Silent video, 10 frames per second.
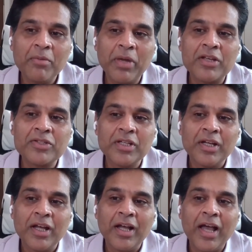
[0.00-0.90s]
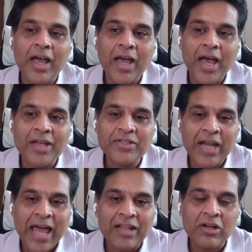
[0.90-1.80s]
because as
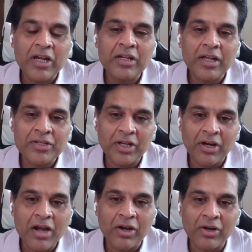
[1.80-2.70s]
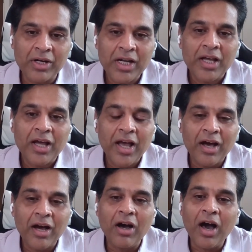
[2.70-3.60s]
an athlete, as a runner,
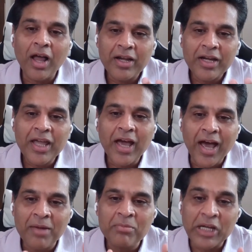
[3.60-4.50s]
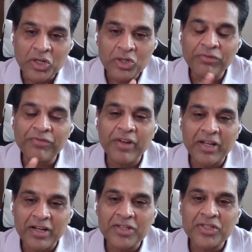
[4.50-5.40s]
already I am into
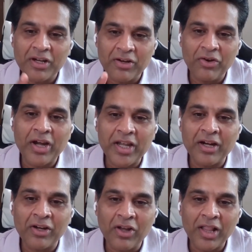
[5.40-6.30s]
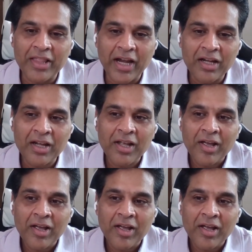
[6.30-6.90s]
fitness and running and all that.